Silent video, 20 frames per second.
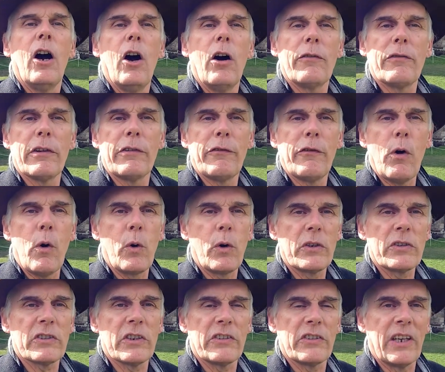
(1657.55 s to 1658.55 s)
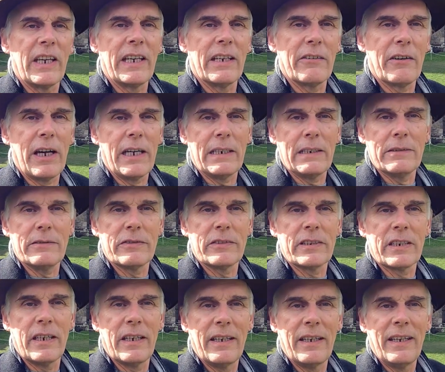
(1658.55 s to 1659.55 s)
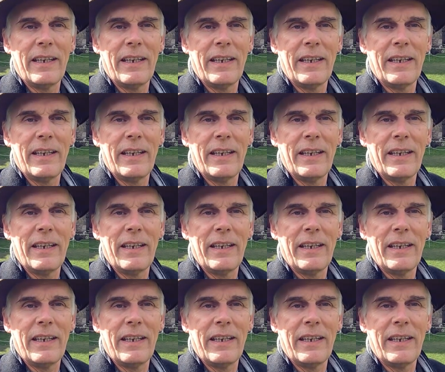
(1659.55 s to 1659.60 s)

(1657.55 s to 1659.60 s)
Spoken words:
of the folks as they arrived.